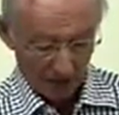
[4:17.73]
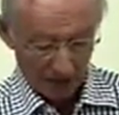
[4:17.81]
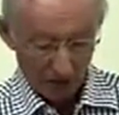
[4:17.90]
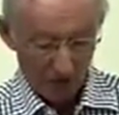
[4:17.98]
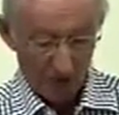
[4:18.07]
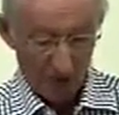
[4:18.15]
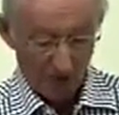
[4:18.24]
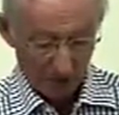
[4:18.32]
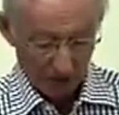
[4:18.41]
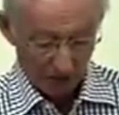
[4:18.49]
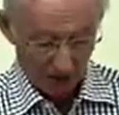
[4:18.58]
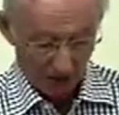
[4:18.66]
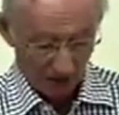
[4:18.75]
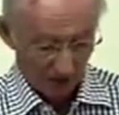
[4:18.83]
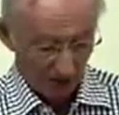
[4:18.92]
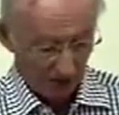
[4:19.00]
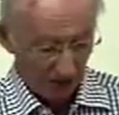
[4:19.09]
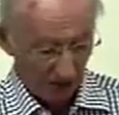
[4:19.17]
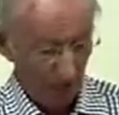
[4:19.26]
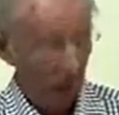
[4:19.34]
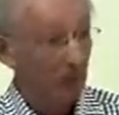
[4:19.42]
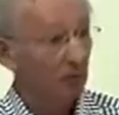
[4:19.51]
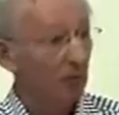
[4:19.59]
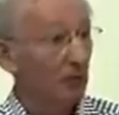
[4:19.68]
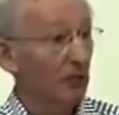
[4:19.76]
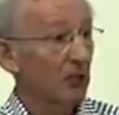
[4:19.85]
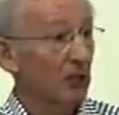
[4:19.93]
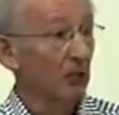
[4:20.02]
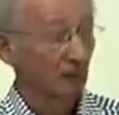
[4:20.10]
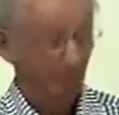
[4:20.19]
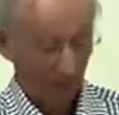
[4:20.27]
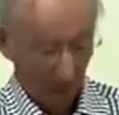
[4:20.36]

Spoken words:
not because it gives us factual information.